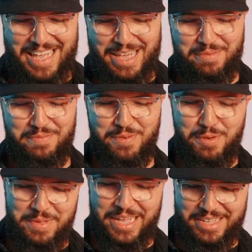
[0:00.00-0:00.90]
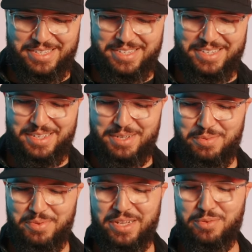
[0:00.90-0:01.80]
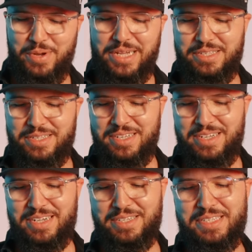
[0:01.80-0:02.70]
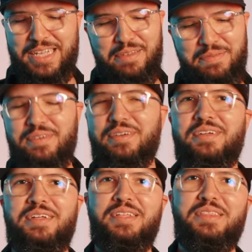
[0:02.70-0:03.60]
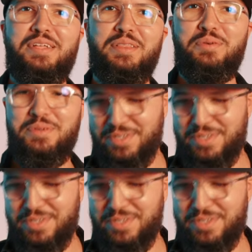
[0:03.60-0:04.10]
and from it, we await a Savior the Lord